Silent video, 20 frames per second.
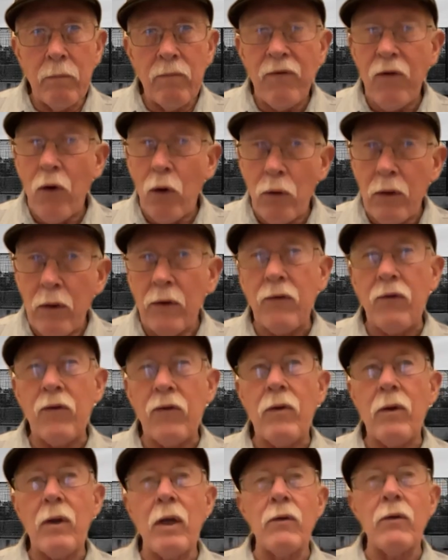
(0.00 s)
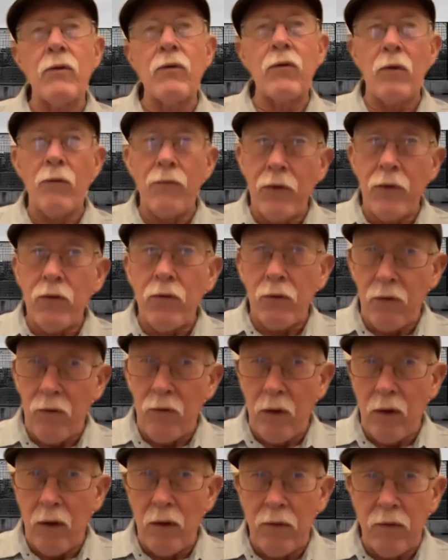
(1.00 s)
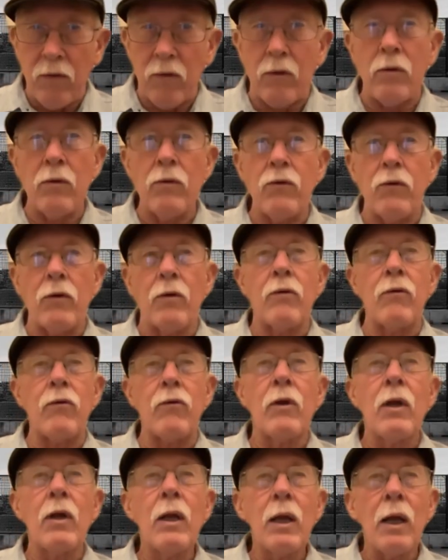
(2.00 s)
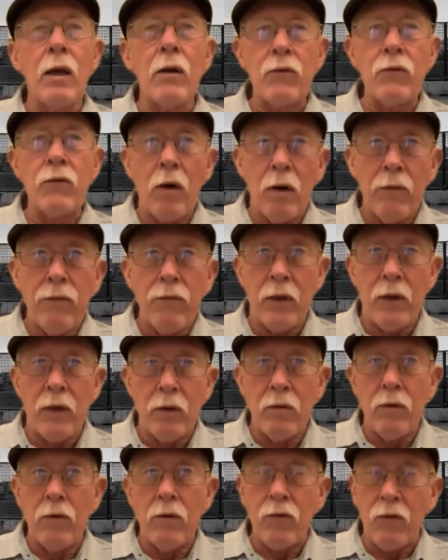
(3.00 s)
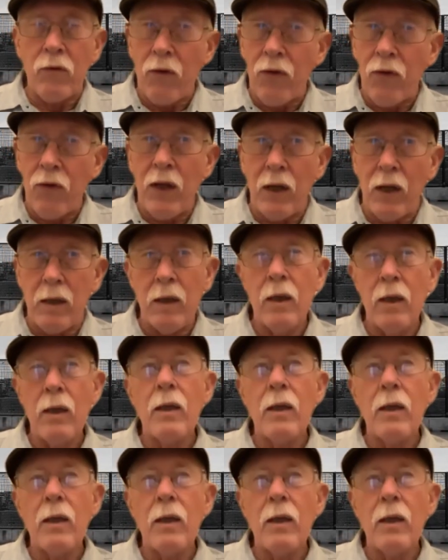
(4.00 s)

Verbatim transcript: focused, and self interested institutions. And it's hard for unions to think